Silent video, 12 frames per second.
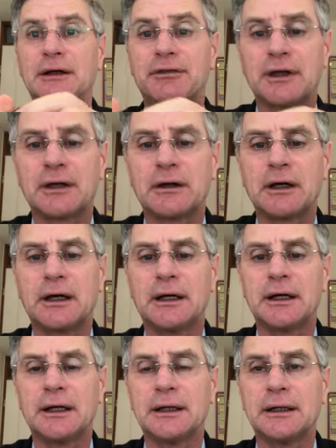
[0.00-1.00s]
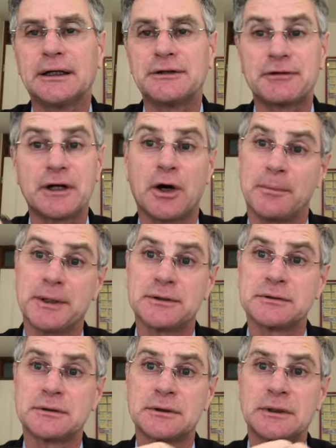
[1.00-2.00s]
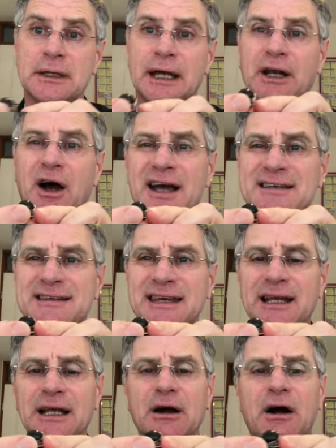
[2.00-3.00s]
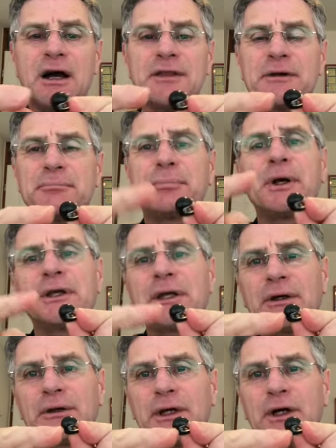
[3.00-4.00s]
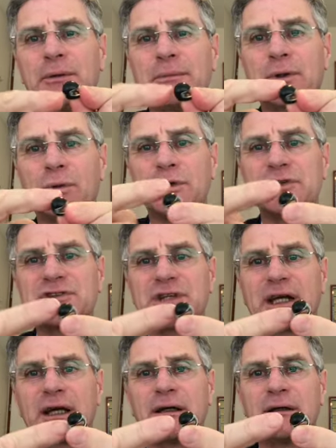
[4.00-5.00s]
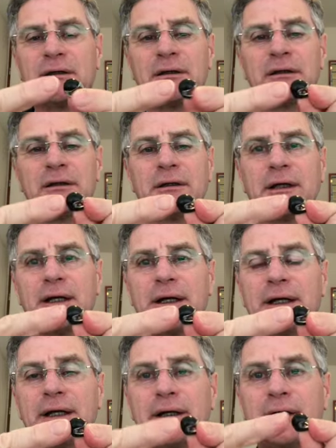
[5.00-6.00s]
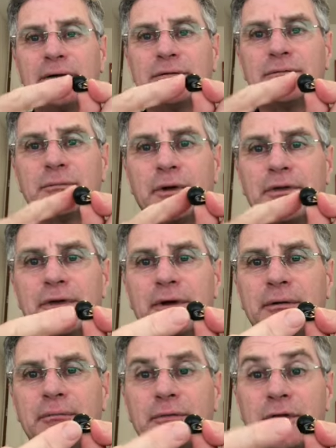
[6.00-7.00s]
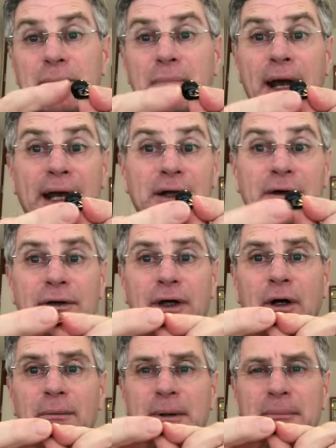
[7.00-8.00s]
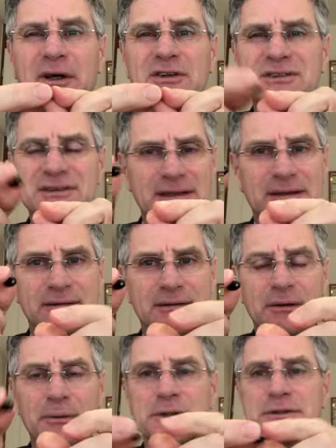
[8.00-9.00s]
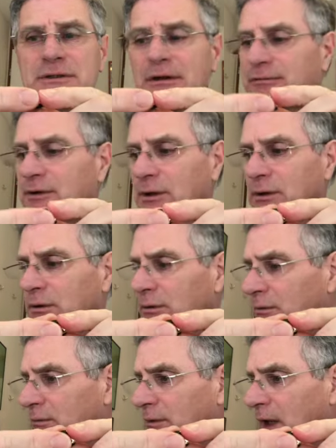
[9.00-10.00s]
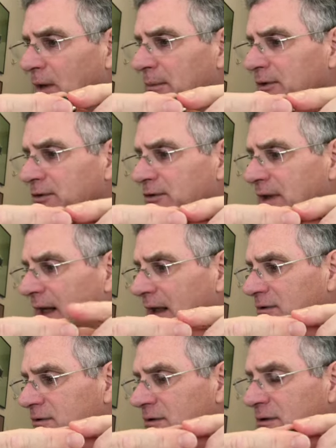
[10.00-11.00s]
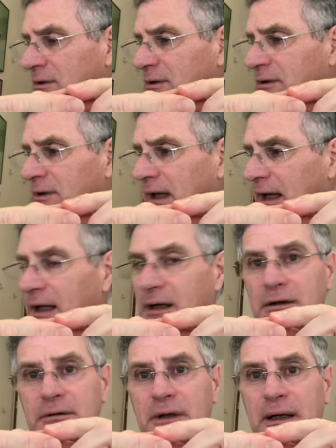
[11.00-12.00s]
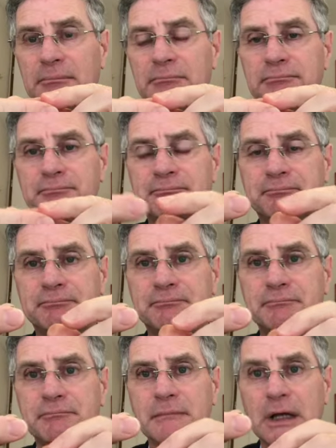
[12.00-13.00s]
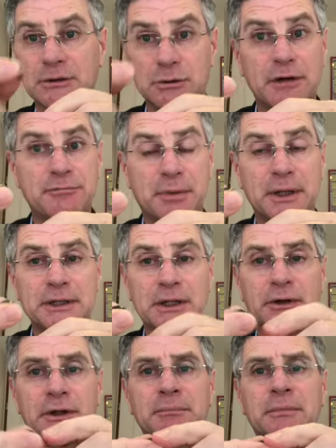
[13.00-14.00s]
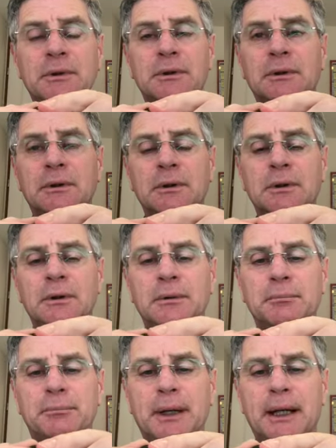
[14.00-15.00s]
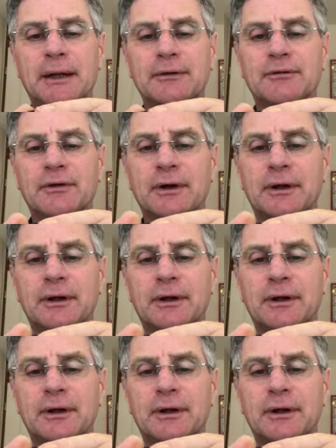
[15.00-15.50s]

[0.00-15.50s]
think a different helmet. And ideally either printing on the helmet or a sticker with the branding on the helmet, because there is a few helmets that do have printing on them, but